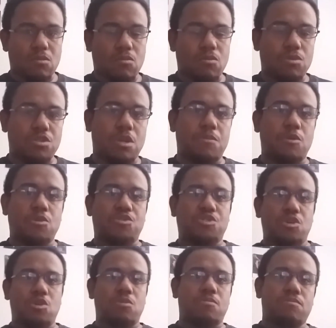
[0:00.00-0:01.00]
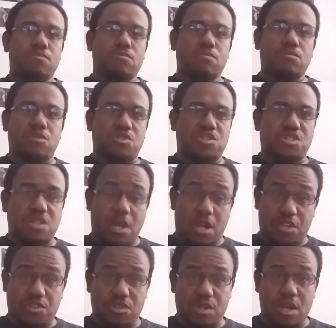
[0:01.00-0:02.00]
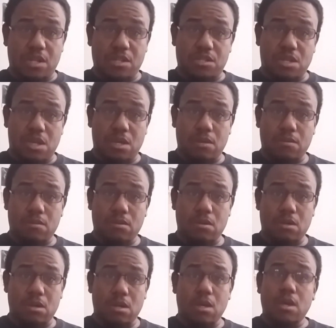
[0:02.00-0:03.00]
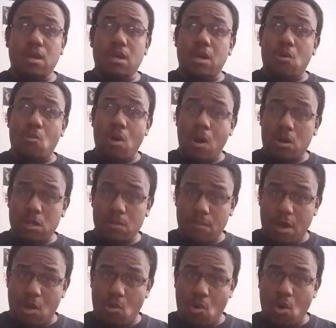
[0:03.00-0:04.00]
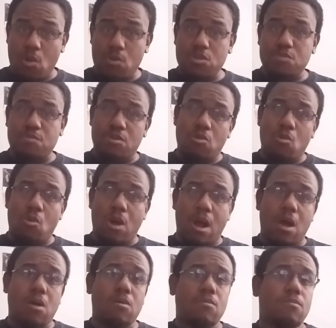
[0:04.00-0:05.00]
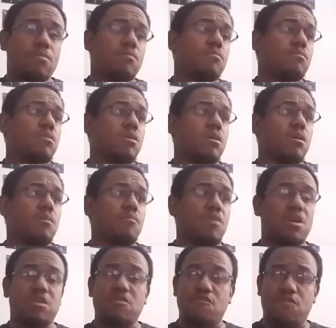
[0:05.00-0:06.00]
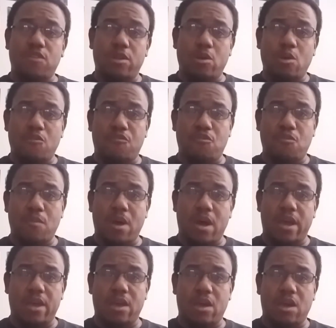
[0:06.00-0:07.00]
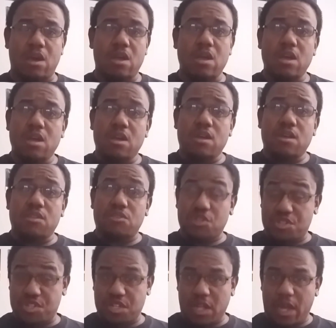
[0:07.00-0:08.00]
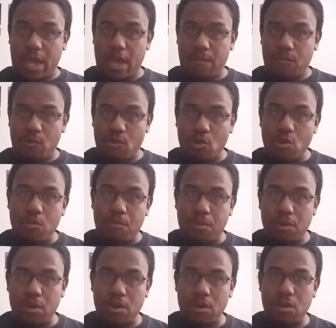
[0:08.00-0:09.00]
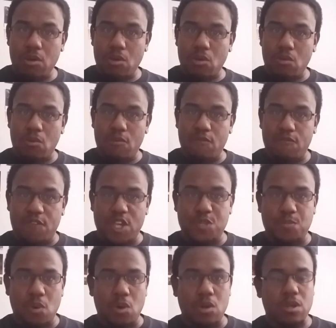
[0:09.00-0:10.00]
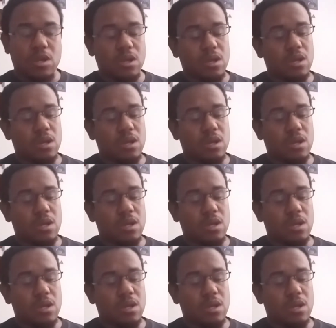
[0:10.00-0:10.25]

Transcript: What's up, YouTube? This is Nostradante, and welcome to my world. It's been a while. I'm making a video for my The Slam group on Facebook.